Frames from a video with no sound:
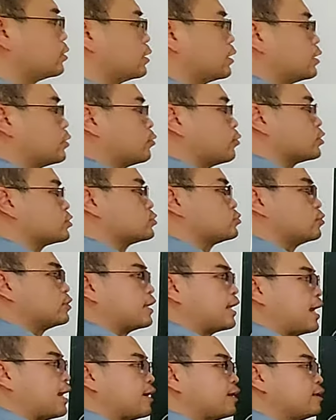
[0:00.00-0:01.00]
equals to
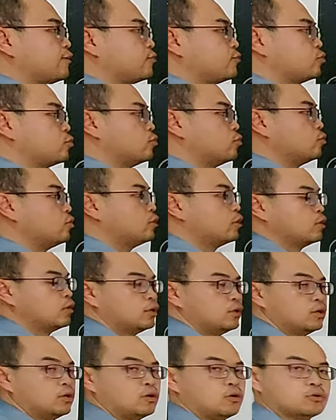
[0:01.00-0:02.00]
negative 2
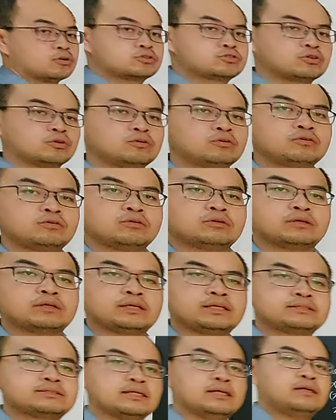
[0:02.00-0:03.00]
also
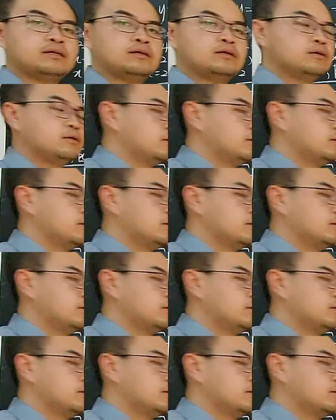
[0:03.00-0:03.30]
is a